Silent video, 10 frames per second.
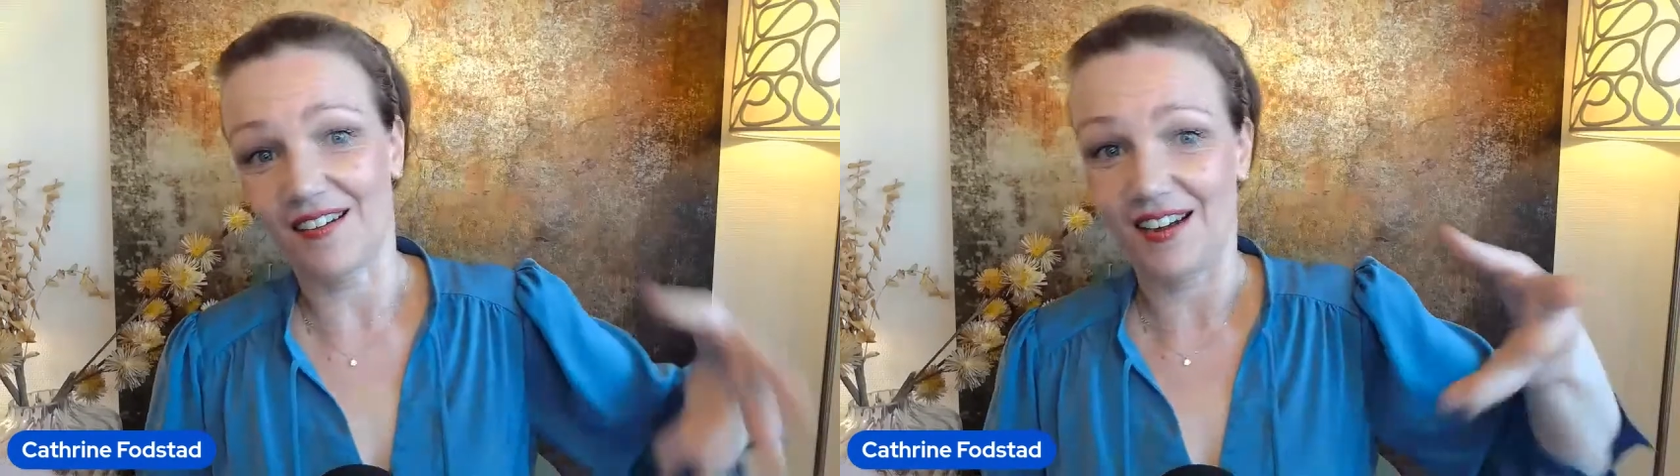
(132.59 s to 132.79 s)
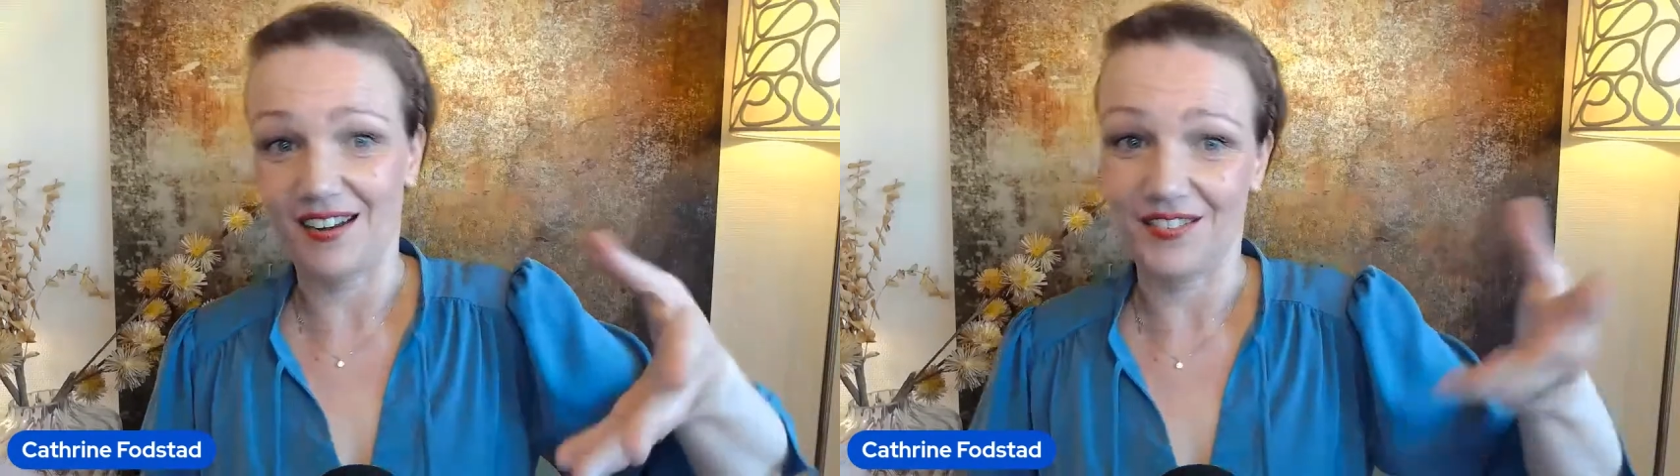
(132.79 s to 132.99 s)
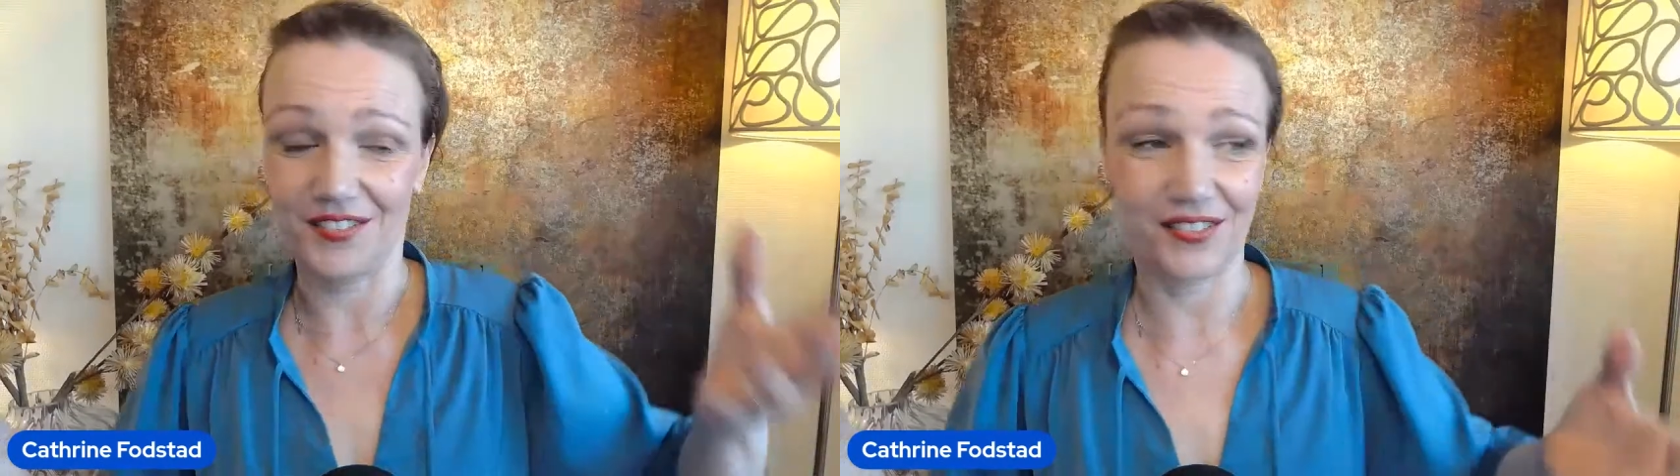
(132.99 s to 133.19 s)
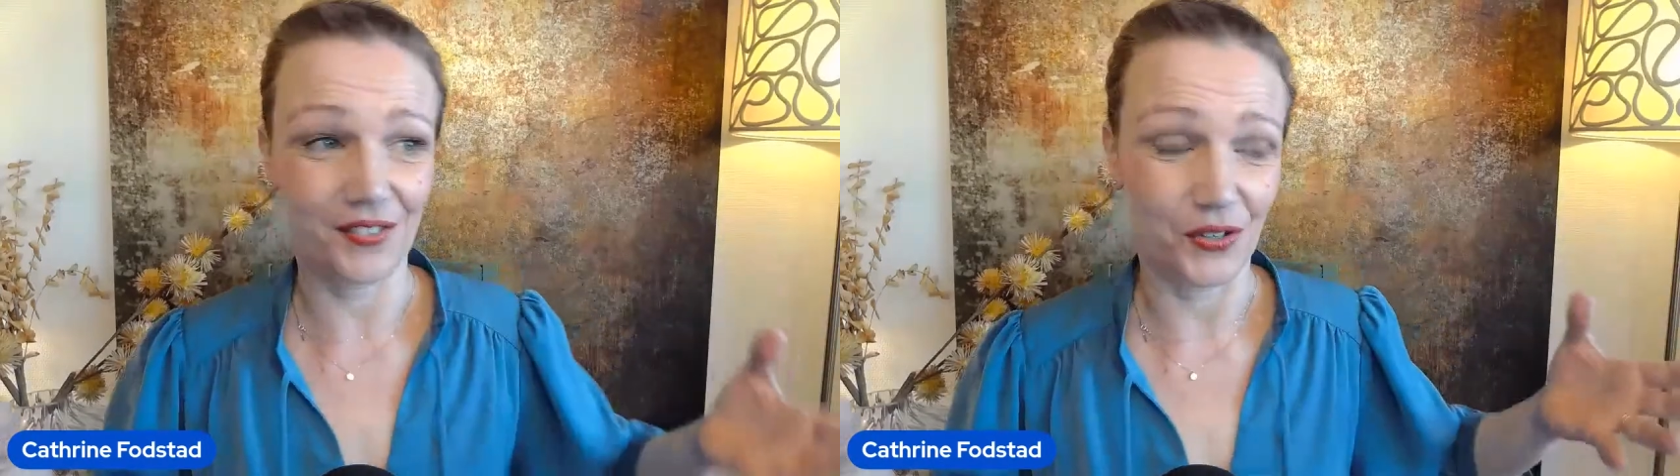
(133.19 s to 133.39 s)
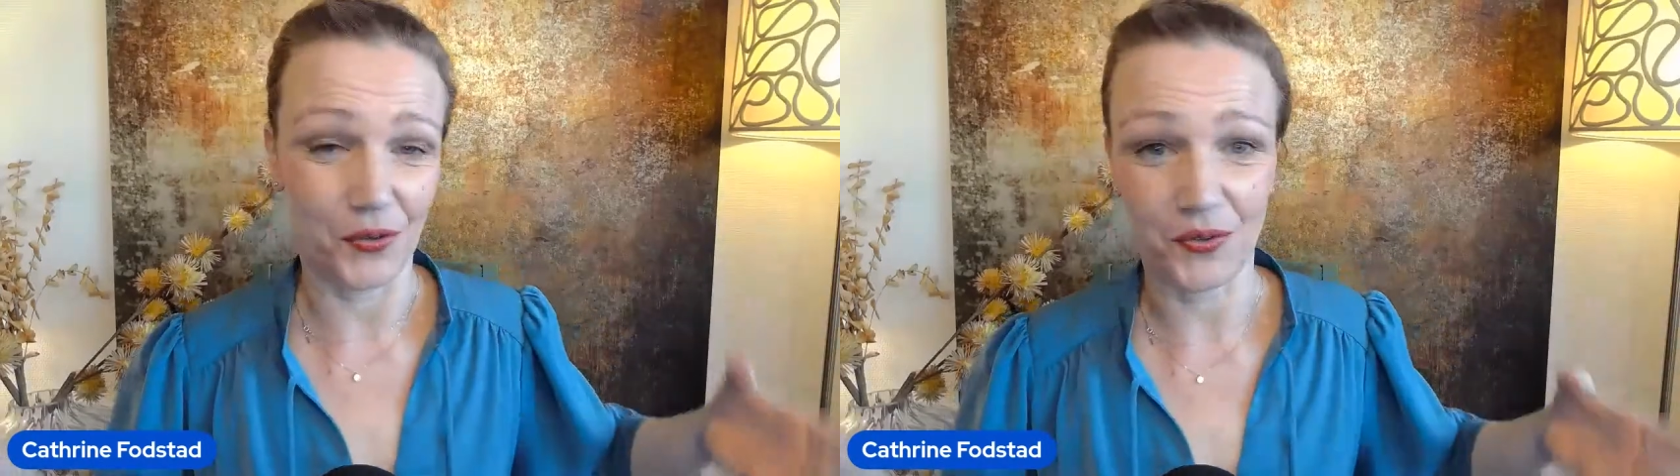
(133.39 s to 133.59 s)

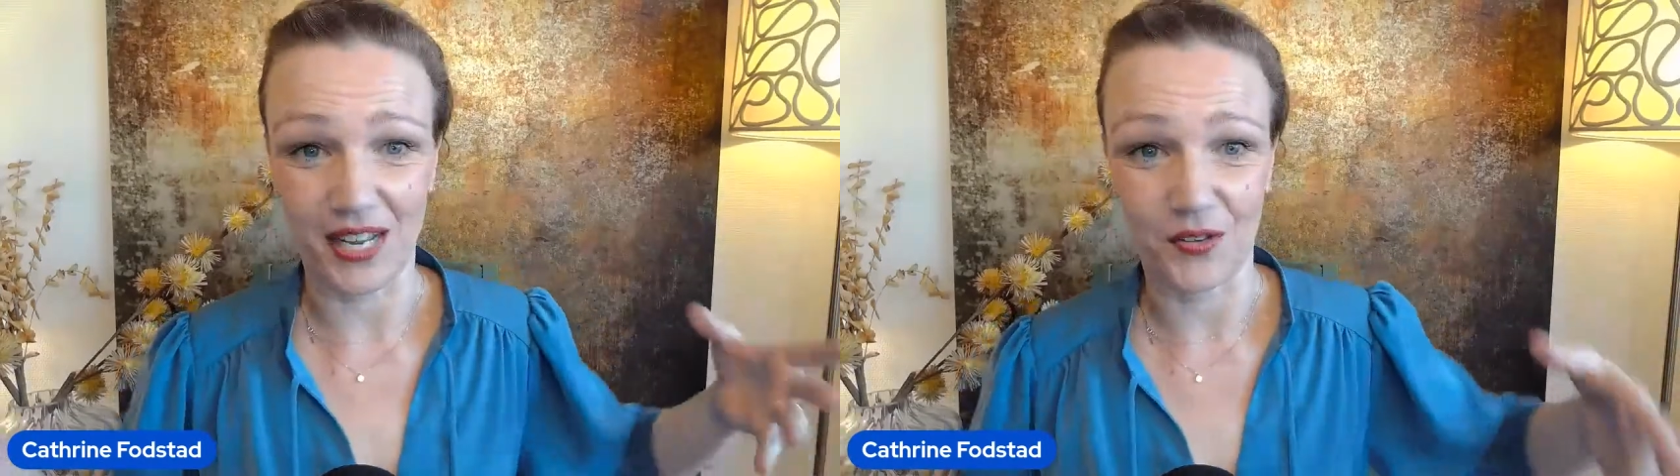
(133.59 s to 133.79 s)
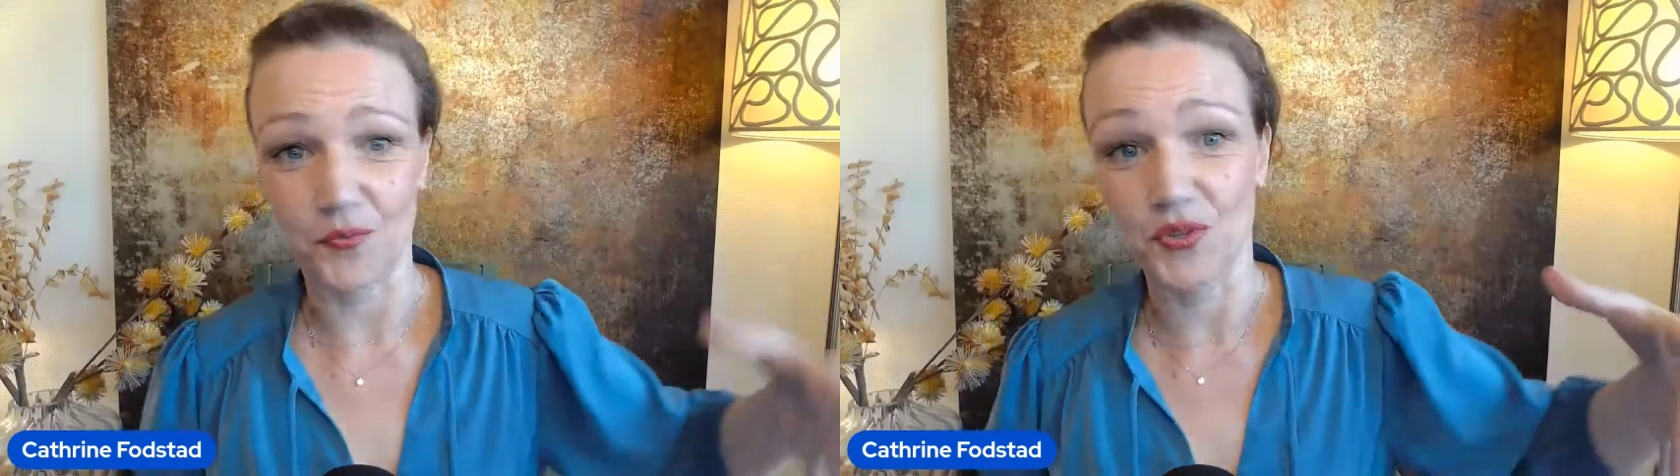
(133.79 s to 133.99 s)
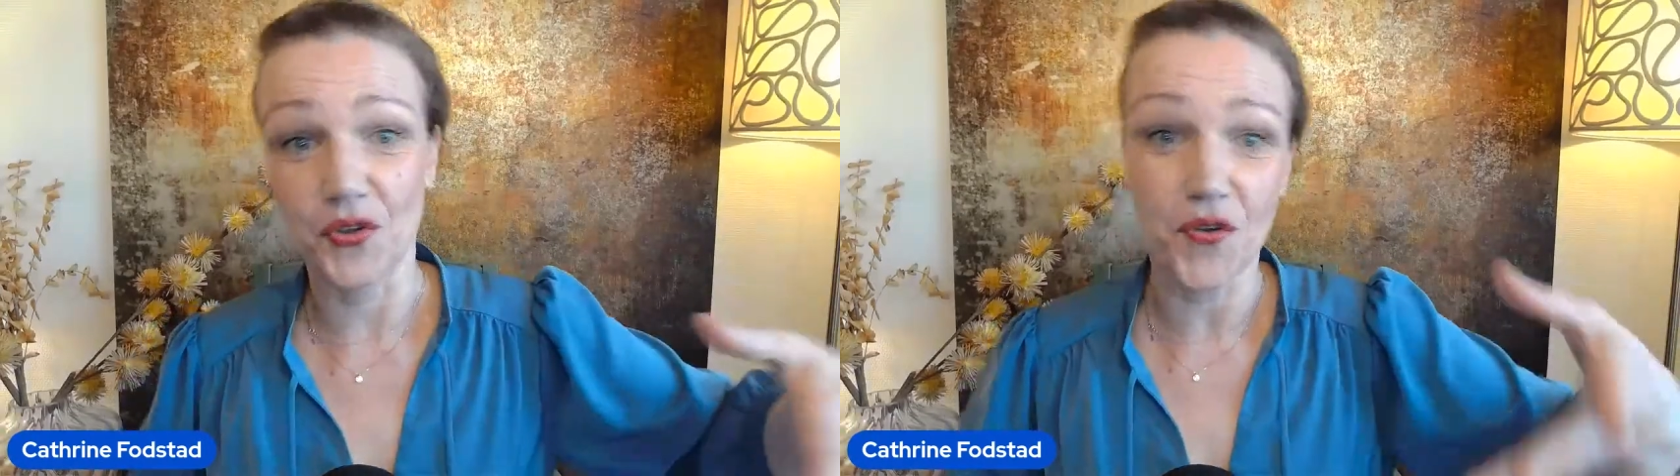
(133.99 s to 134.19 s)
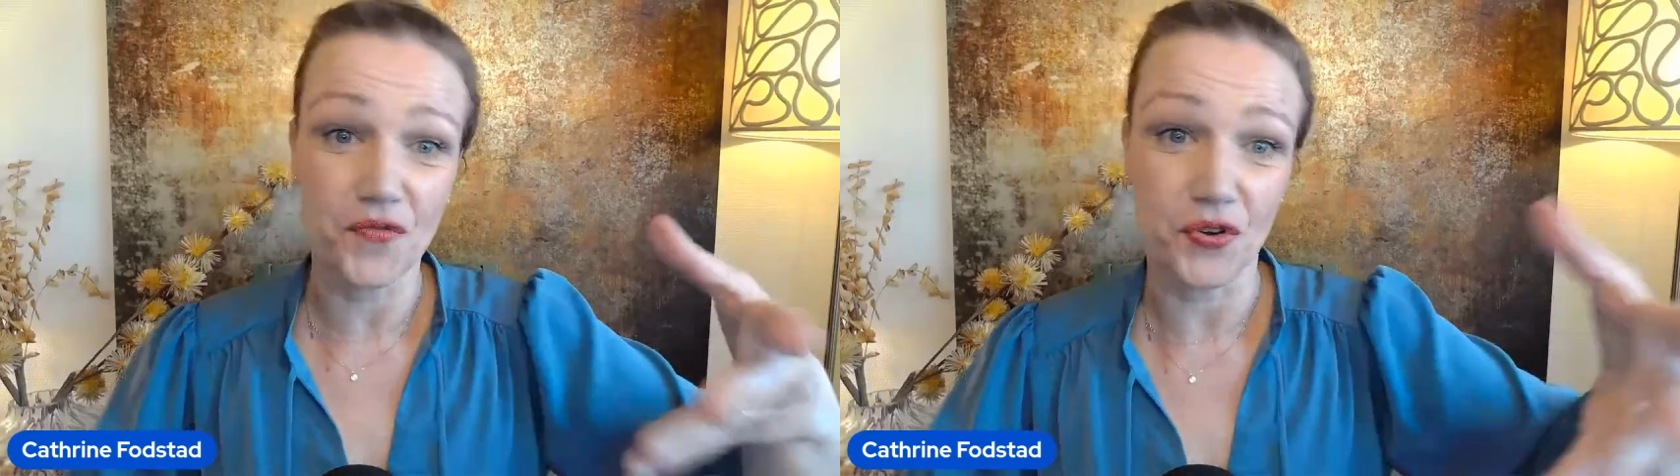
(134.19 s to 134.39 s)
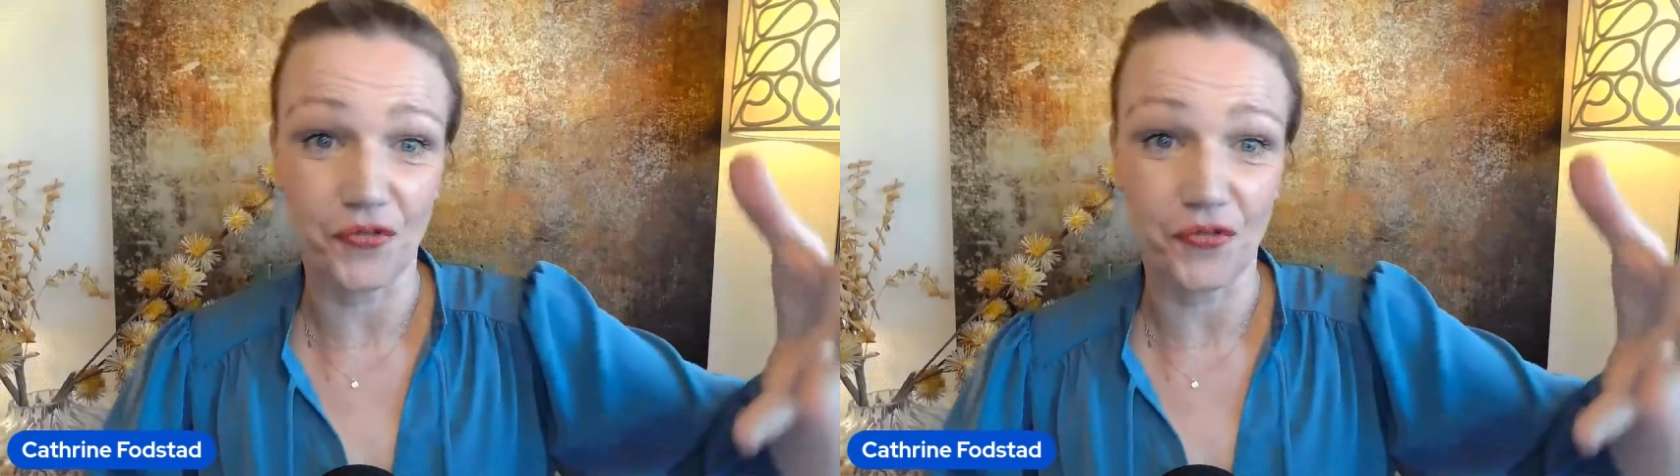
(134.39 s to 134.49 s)
trying to maneuver